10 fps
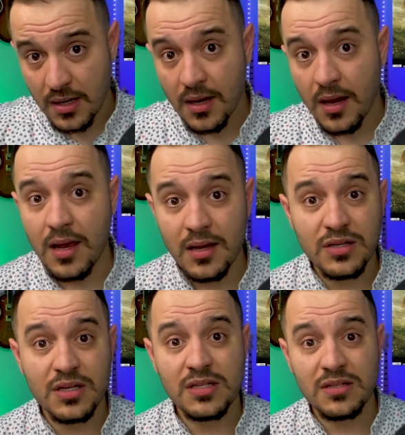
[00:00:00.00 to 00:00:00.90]
And
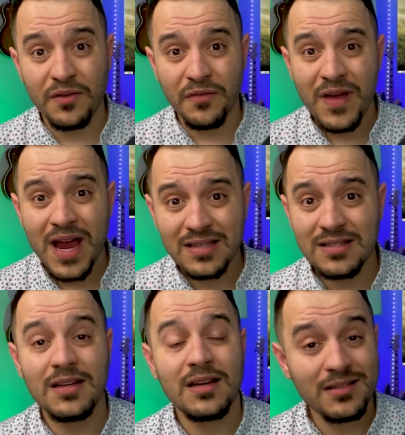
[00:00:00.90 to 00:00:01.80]
just the
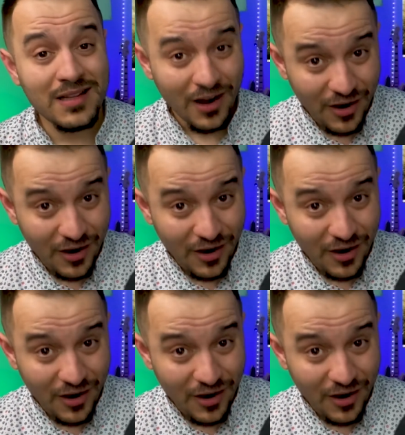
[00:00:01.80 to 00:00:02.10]
fact that